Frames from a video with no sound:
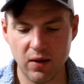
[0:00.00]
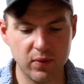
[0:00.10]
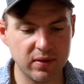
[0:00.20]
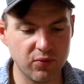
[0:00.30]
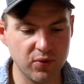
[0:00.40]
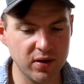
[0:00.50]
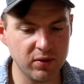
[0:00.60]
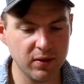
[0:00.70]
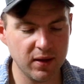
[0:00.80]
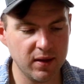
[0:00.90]
with the
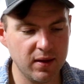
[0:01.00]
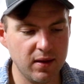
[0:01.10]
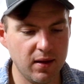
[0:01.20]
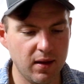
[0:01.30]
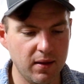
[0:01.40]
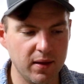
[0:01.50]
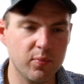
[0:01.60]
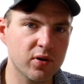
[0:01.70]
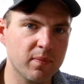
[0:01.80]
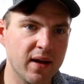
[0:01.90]
reel
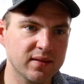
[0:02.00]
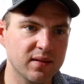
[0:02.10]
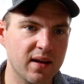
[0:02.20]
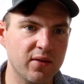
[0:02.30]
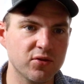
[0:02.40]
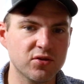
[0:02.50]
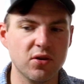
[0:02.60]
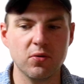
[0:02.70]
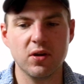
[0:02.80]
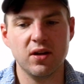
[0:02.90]
and put it back together,
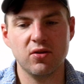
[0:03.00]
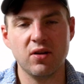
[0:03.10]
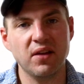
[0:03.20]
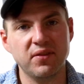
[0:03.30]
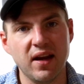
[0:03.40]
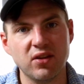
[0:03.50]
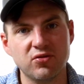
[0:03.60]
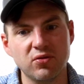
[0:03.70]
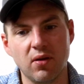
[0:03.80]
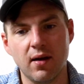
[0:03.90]
so you're not taking
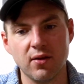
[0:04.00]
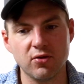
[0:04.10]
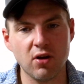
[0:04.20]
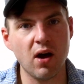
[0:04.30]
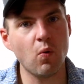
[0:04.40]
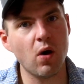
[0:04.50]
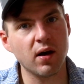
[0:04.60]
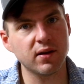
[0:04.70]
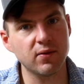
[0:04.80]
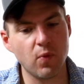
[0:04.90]
too long, you're not
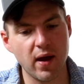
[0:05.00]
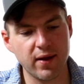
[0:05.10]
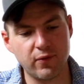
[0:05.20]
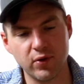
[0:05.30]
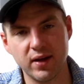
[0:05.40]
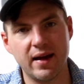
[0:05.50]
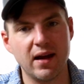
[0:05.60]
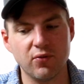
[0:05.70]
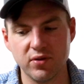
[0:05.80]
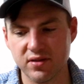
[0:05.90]
walking away forgetting
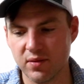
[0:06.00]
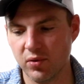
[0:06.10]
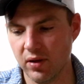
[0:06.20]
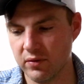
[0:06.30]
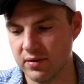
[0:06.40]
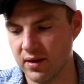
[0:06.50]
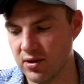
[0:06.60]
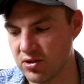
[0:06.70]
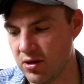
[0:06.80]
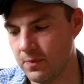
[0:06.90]
how to reassemble
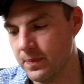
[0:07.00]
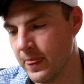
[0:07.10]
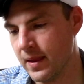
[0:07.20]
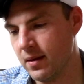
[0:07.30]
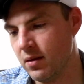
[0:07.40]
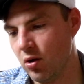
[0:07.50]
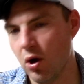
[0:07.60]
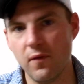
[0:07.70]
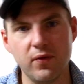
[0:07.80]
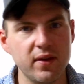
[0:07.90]
everything. So
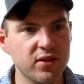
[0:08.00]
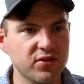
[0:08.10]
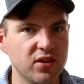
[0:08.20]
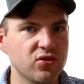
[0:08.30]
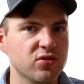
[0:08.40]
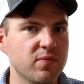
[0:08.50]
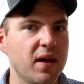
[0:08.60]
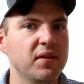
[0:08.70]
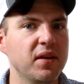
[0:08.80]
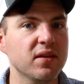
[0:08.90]
hopefully this gives you some
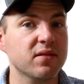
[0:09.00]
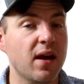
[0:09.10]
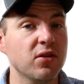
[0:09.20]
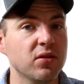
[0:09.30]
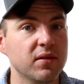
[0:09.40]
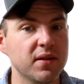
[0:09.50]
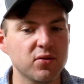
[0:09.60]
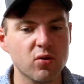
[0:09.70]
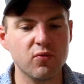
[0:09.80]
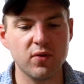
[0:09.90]
ideas how you can
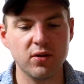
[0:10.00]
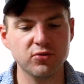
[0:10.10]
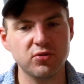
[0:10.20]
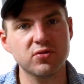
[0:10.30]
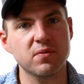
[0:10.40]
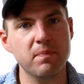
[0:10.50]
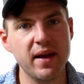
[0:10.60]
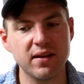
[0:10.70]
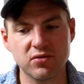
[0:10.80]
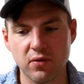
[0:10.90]
clean your reels, do some
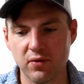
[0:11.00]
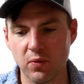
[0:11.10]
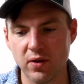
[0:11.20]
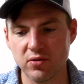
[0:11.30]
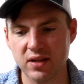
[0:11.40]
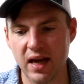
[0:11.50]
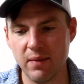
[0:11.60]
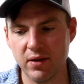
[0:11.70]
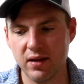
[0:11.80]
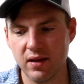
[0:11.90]
maintenance over the winter
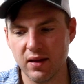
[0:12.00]
time. And